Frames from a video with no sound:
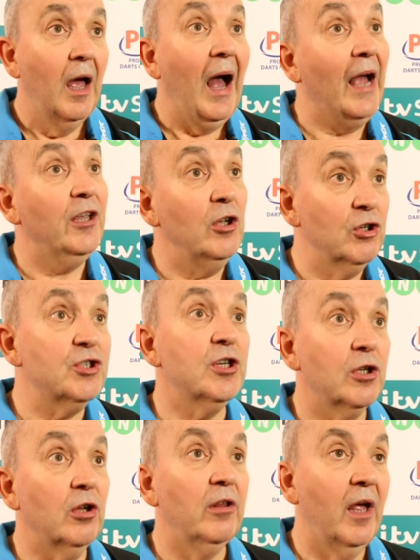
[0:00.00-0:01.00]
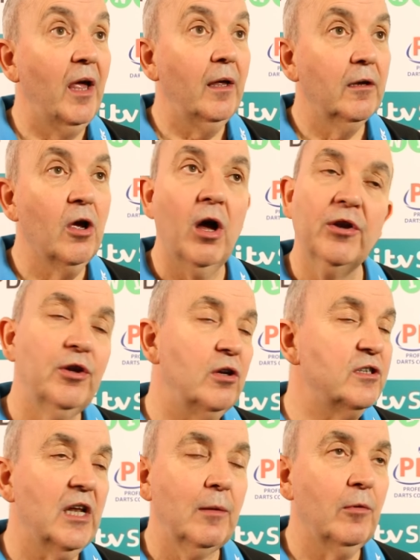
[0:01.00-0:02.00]
I used to do that, can't do
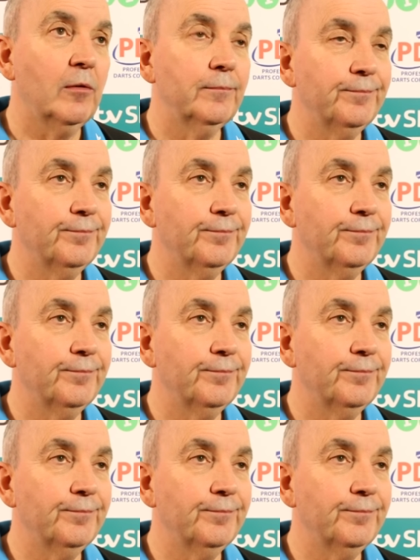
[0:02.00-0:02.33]
it anymore.